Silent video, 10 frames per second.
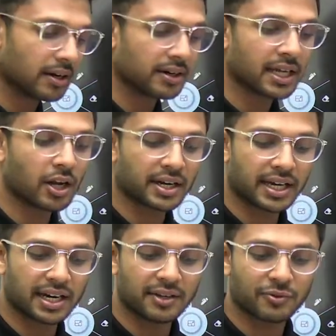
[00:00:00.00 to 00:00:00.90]
learned a lot,
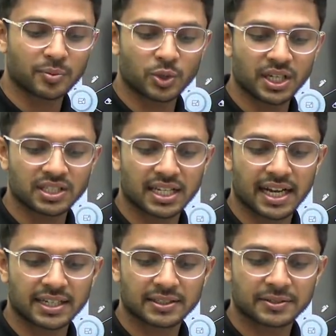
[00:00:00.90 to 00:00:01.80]
Anna, from today's
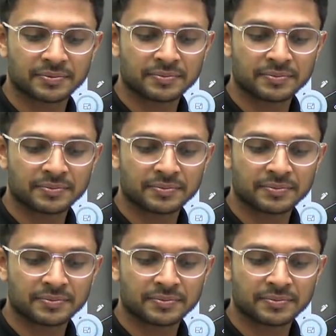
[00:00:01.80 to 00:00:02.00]
class.